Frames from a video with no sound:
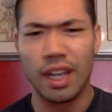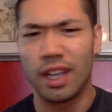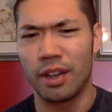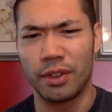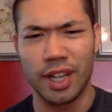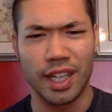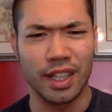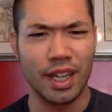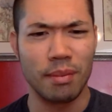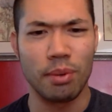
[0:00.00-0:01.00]
If you're
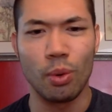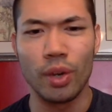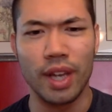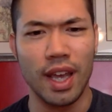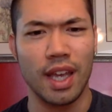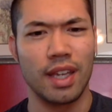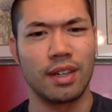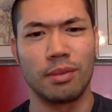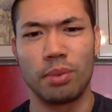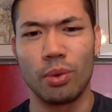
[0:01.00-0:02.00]
gaining like 0.8
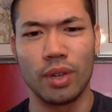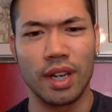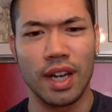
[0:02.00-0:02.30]
or 0.9,